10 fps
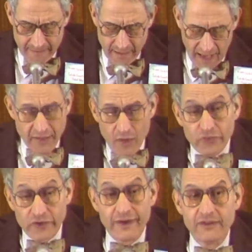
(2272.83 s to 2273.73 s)
I mean,
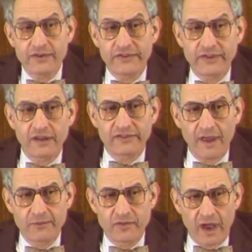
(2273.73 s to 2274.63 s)
those are interesting
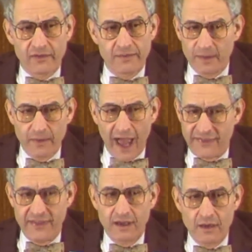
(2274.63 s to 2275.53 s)
subjects, but I
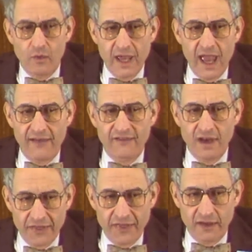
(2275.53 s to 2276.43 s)
think we have
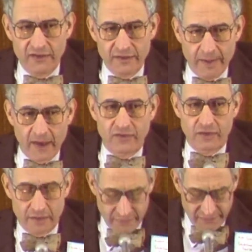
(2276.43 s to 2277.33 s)
nothing
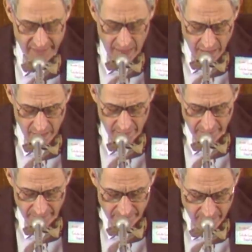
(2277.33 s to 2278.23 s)
special to say on
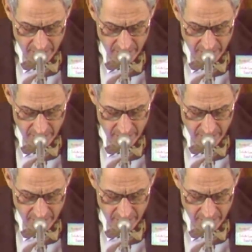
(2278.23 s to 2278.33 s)
them.